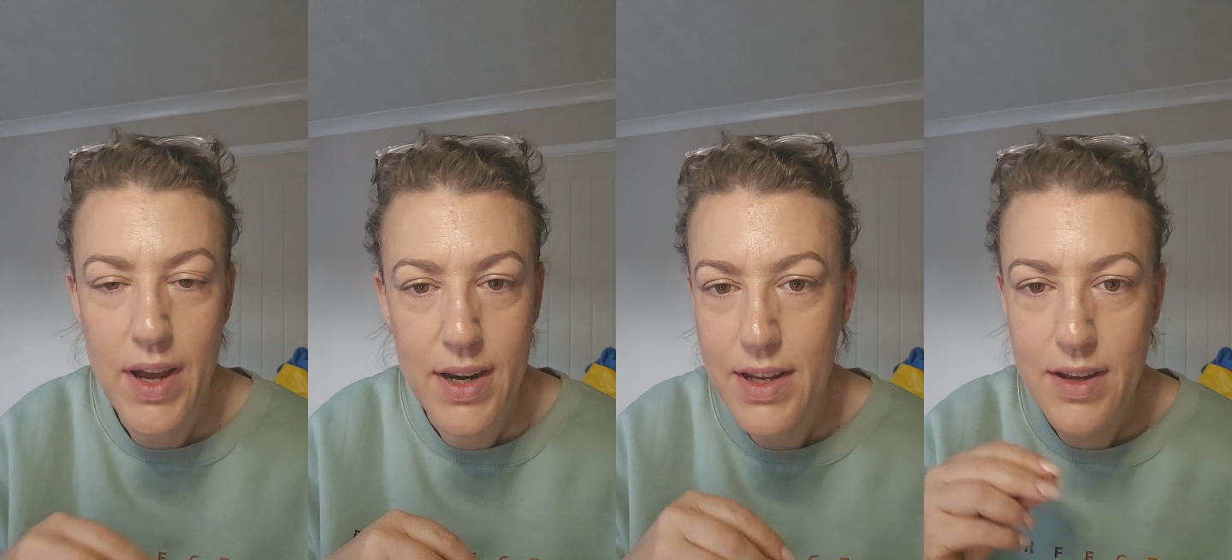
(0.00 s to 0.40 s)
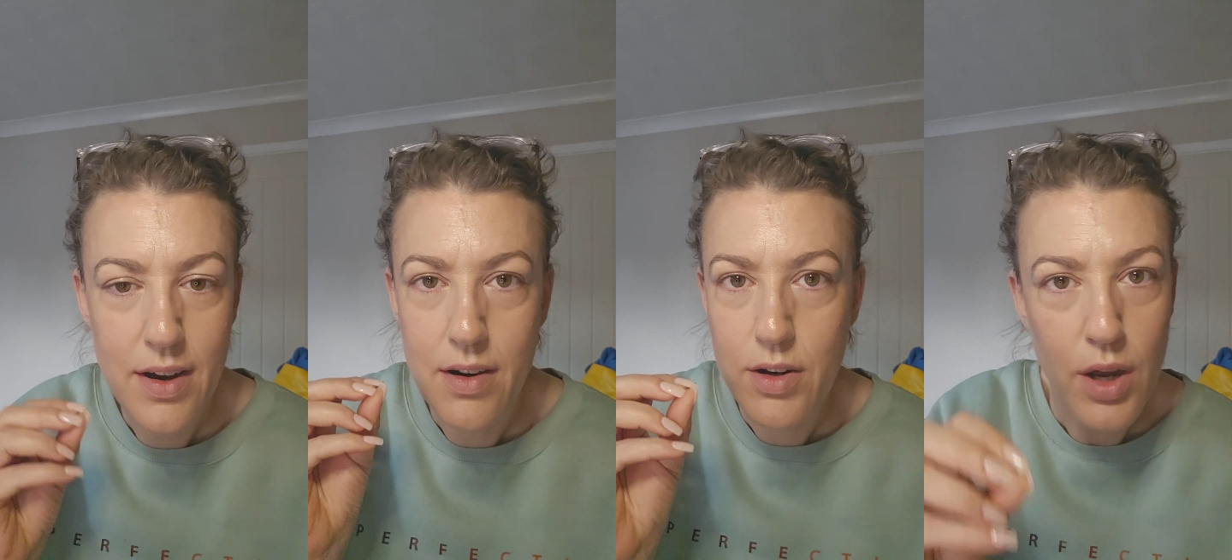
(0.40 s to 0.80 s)
and
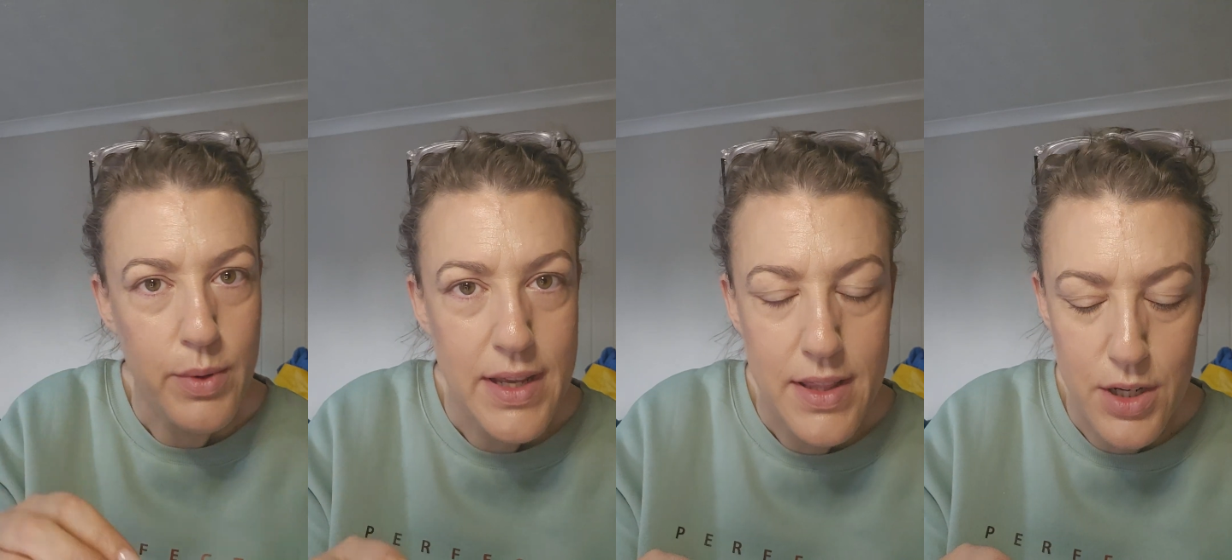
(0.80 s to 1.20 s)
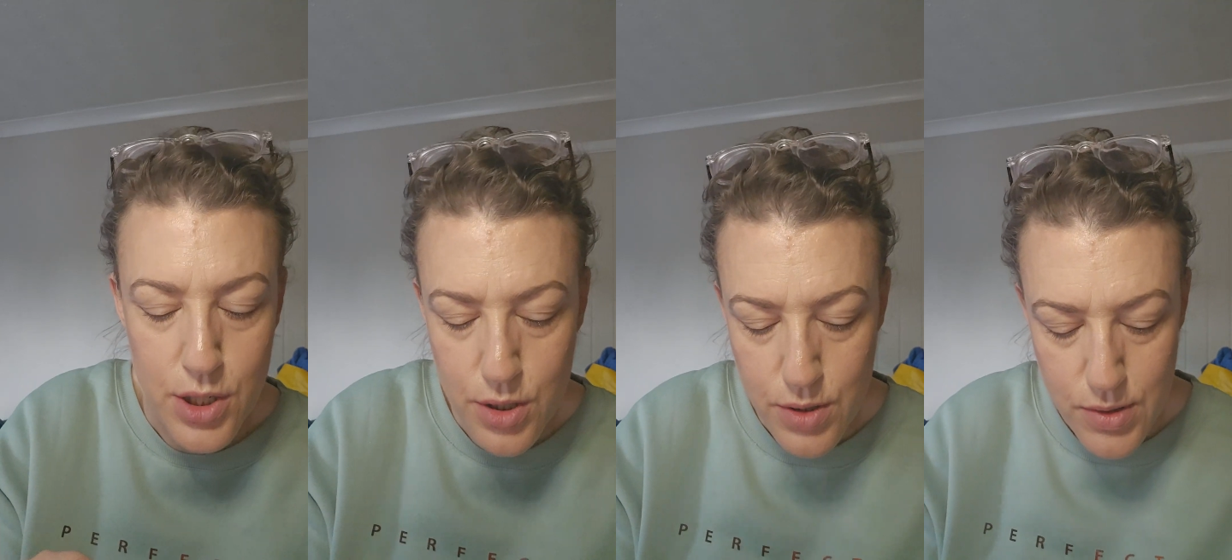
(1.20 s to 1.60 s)
I'll go either
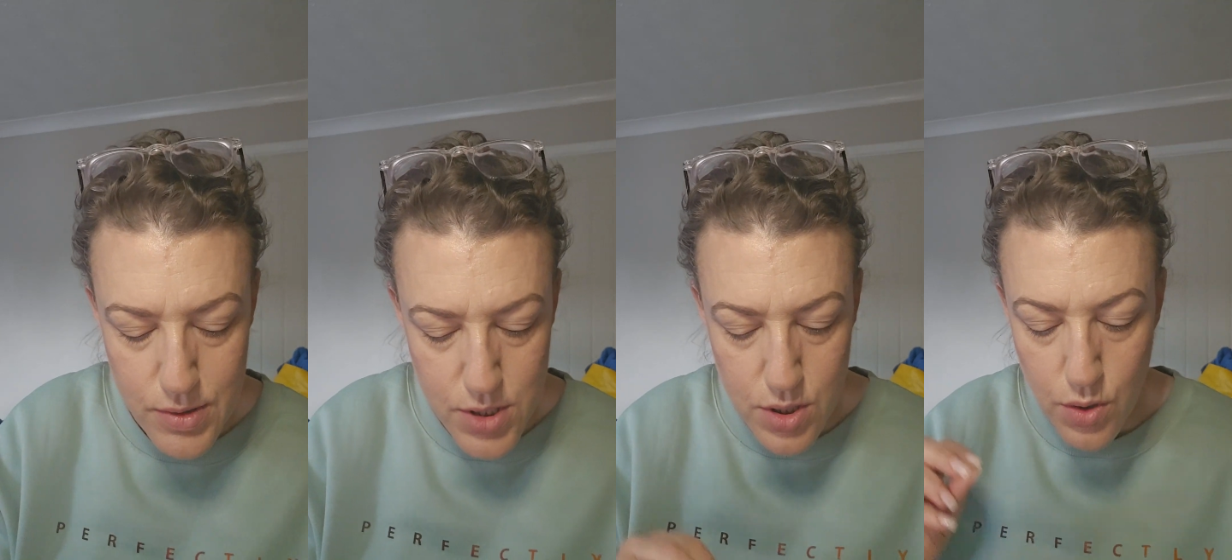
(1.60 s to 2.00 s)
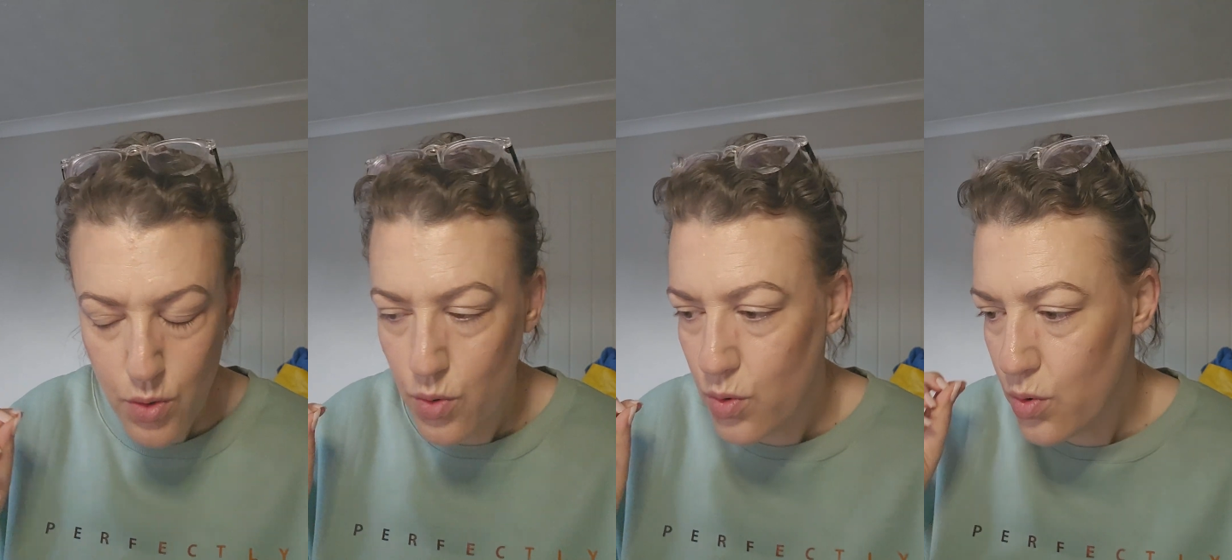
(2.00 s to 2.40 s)
nudes
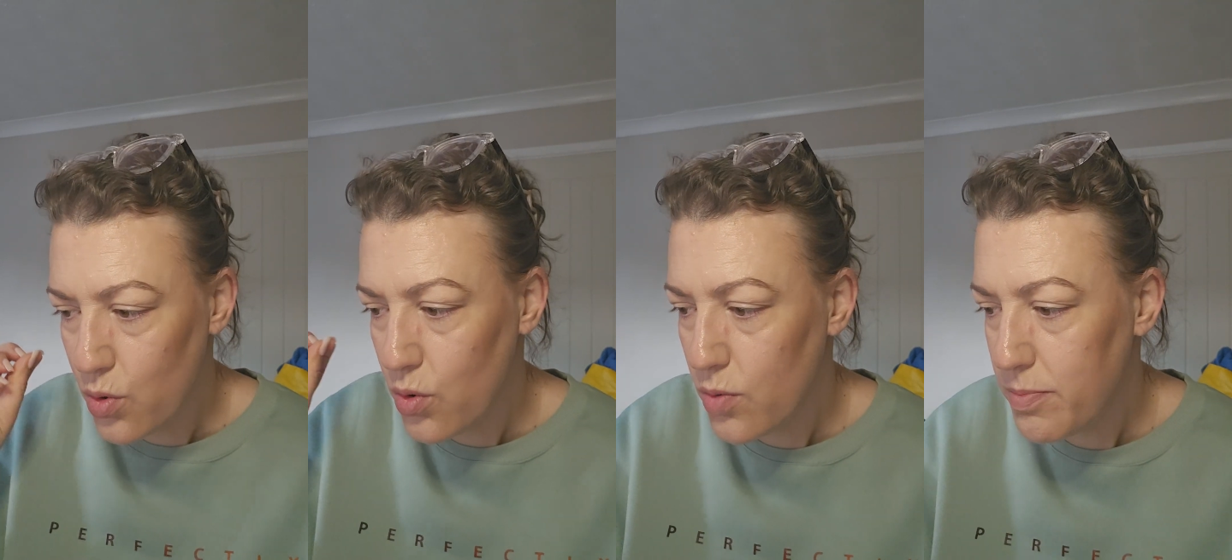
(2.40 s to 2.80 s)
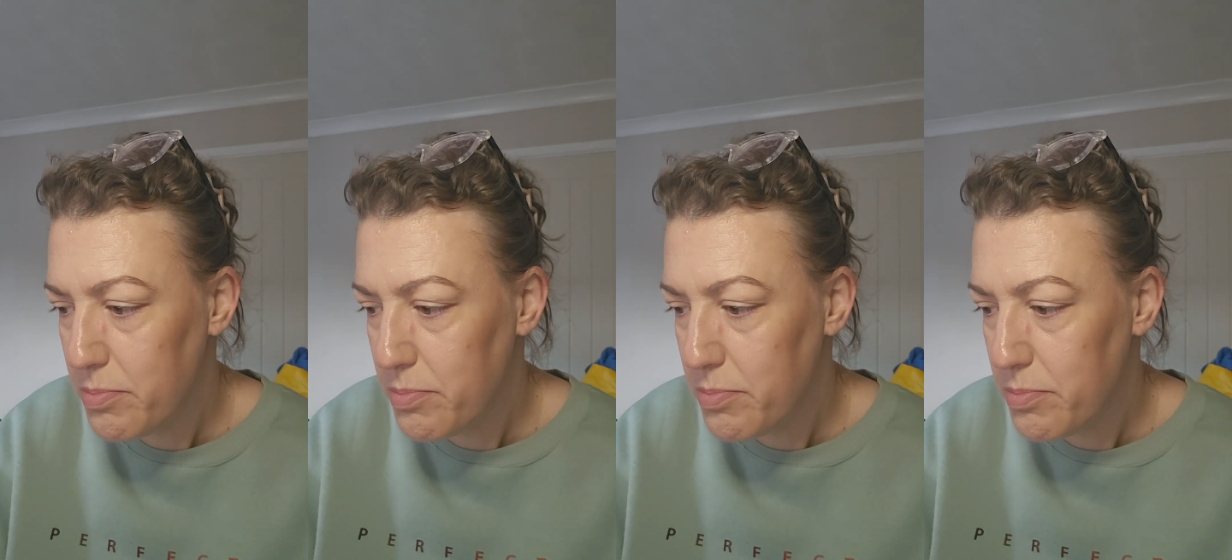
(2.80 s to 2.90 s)
or